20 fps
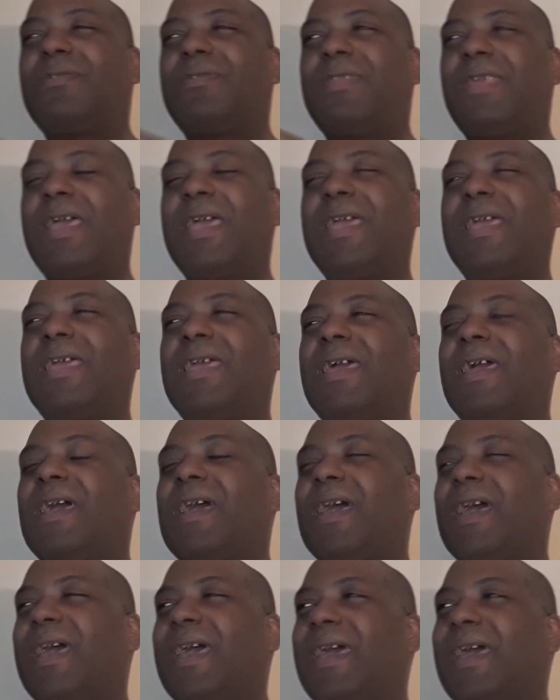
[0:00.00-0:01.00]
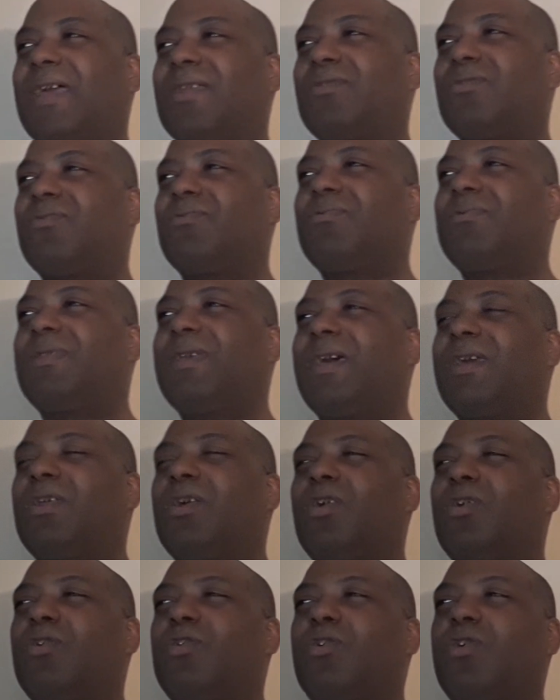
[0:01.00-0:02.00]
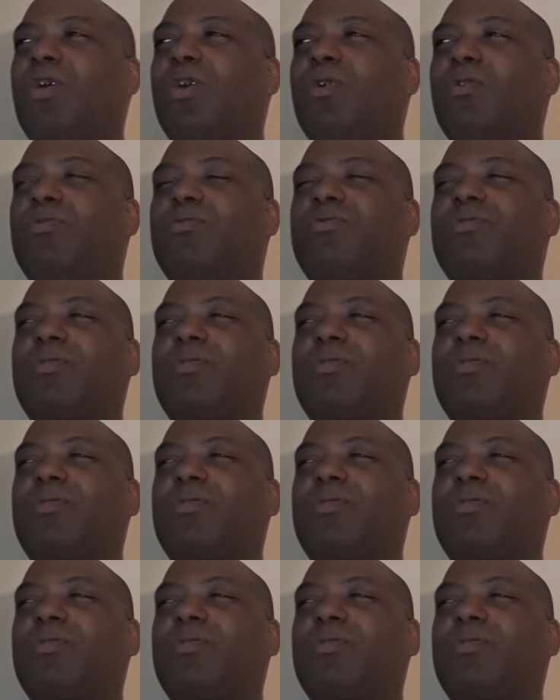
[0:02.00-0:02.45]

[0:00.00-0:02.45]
They had to let her go